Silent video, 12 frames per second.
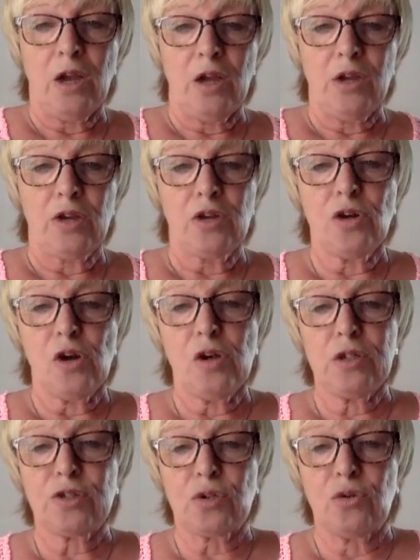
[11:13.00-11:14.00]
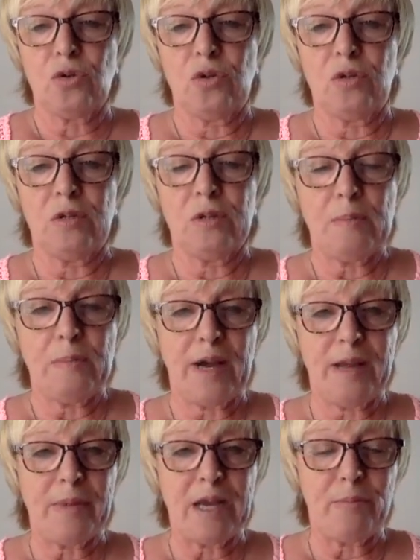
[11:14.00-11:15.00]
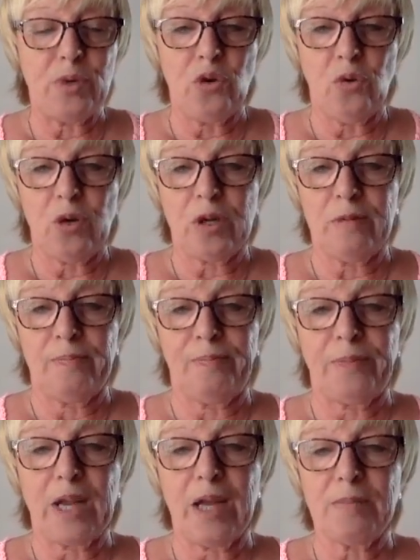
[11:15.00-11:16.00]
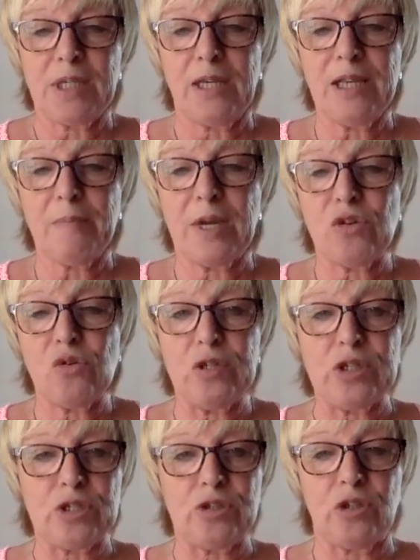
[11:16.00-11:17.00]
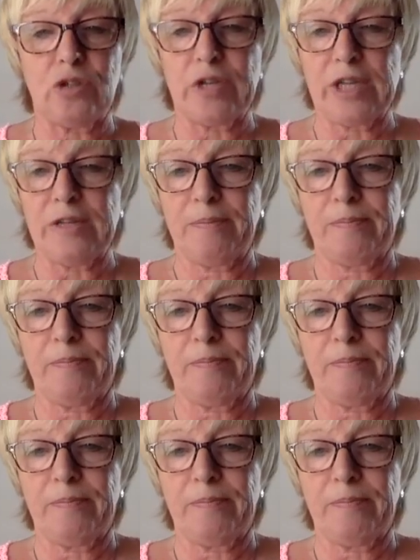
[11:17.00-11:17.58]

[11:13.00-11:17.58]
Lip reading: You could also buy my book. I'm telling my own story.